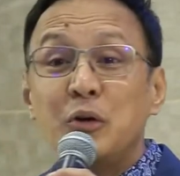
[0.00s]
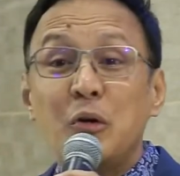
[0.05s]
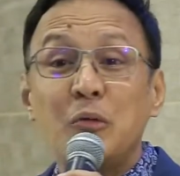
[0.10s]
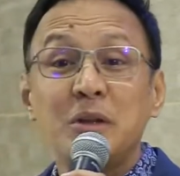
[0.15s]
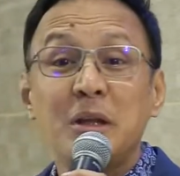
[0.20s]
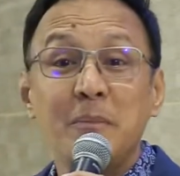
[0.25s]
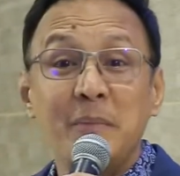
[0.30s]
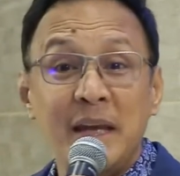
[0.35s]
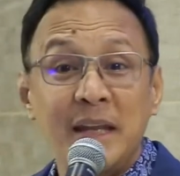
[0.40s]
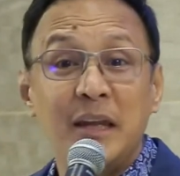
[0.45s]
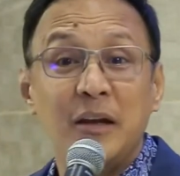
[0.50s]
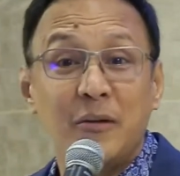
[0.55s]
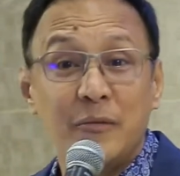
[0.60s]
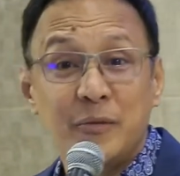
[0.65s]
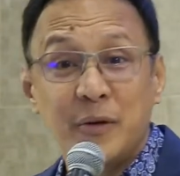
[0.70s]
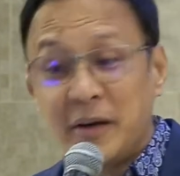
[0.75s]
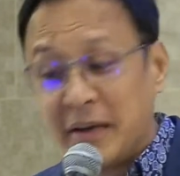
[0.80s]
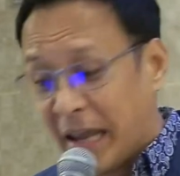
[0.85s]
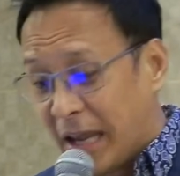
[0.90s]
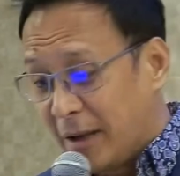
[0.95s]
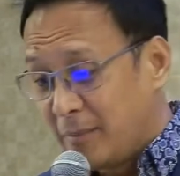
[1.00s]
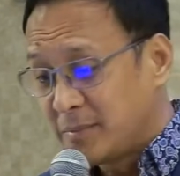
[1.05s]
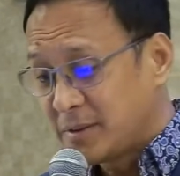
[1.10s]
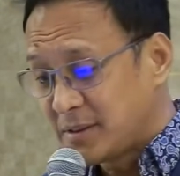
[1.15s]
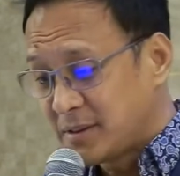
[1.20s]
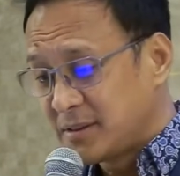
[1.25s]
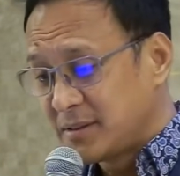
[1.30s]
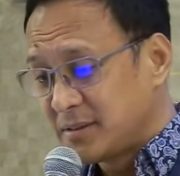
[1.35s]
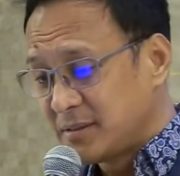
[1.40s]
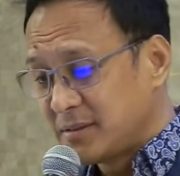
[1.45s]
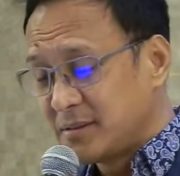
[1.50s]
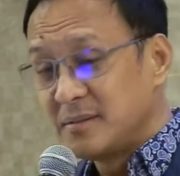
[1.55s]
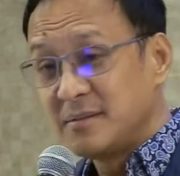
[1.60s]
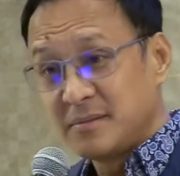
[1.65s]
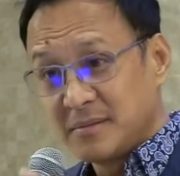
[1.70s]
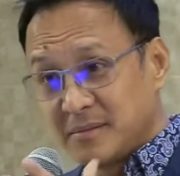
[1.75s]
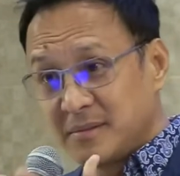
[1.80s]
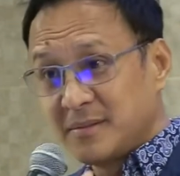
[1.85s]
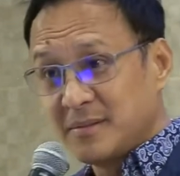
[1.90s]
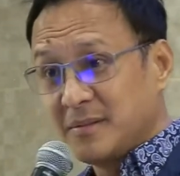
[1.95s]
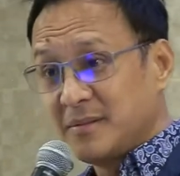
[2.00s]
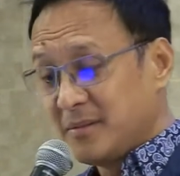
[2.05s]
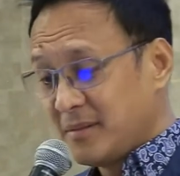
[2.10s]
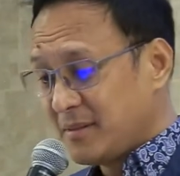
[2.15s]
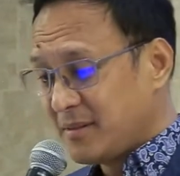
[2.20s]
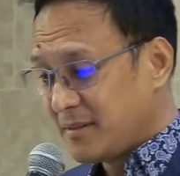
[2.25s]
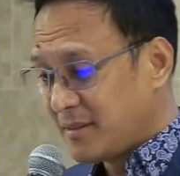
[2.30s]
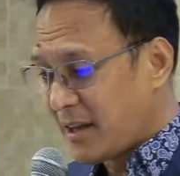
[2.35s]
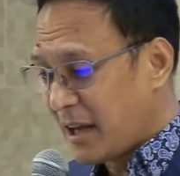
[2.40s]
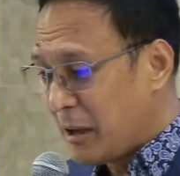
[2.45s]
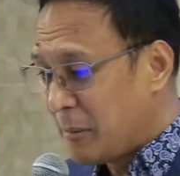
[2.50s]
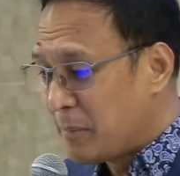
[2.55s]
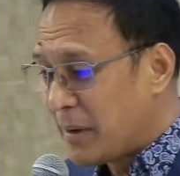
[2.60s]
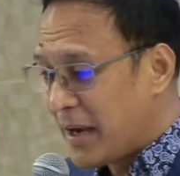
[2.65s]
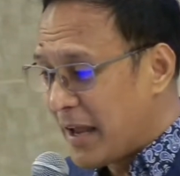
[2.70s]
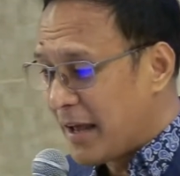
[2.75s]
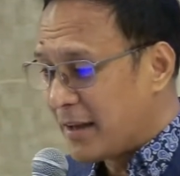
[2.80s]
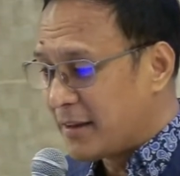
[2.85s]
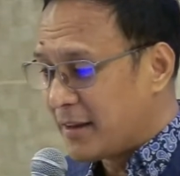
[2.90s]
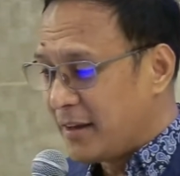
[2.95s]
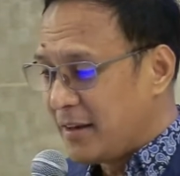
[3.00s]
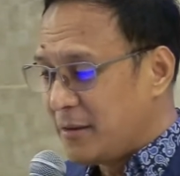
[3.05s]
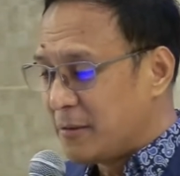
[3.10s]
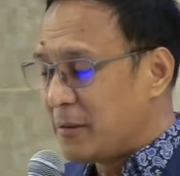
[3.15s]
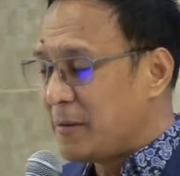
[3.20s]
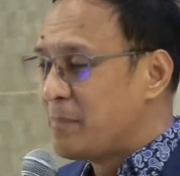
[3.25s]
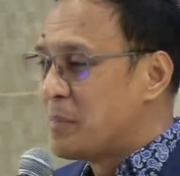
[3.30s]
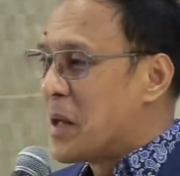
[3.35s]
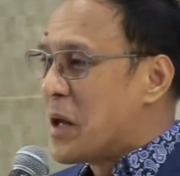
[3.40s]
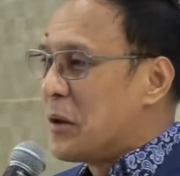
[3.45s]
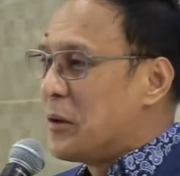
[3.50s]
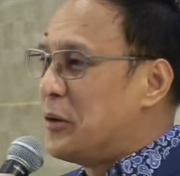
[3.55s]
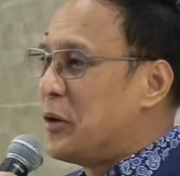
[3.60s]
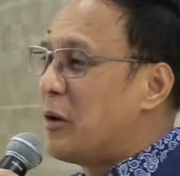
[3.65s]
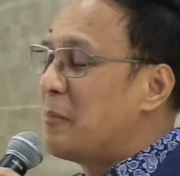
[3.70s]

Do you know the meaning of your names? Alam ba natin, no?